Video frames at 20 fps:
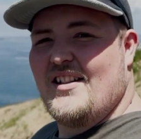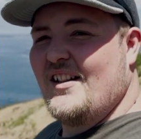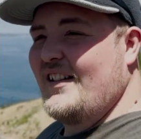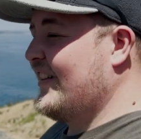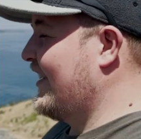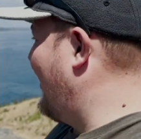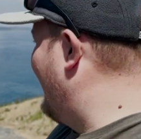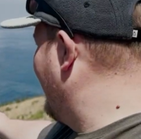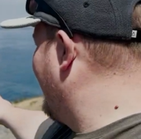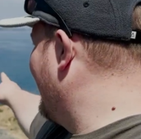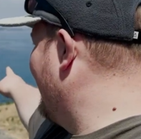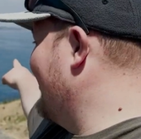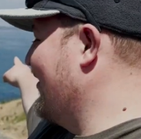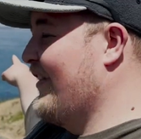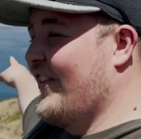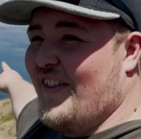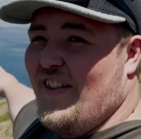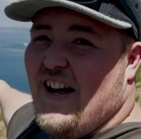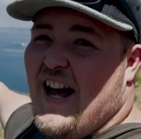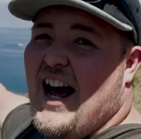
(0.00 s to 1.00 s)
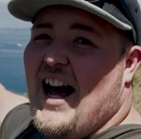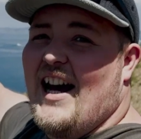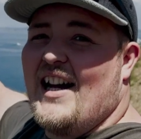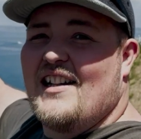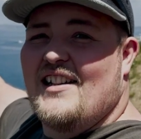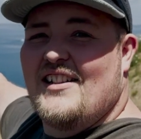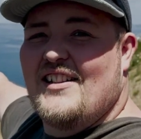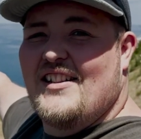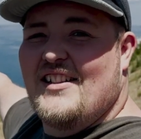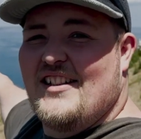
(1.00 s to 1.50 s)
like that.
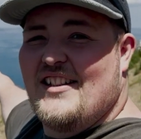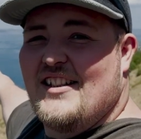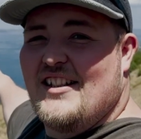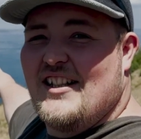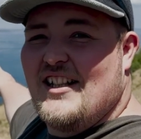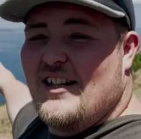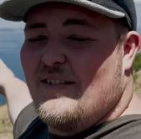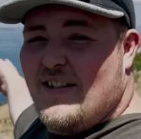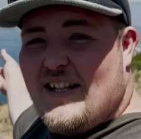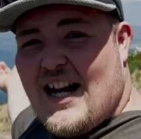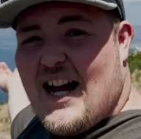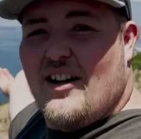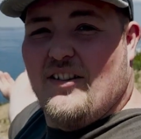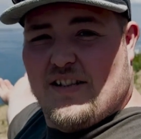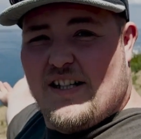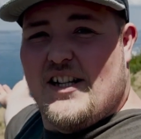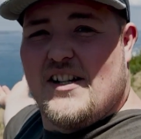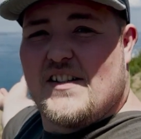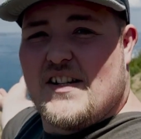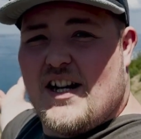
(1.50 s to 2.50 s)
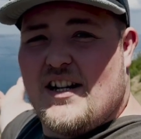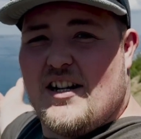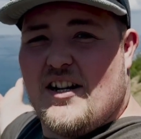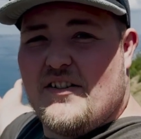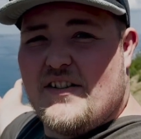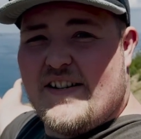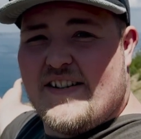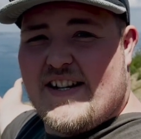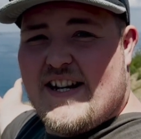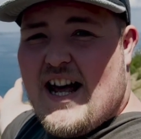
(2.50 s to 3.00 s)
I mean, how can you say no
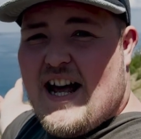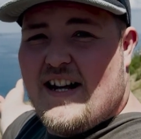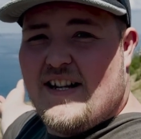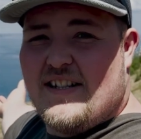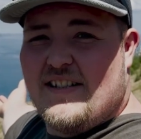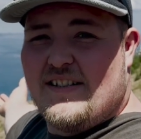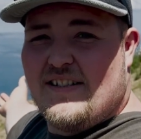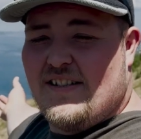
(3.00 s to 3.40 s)
to that?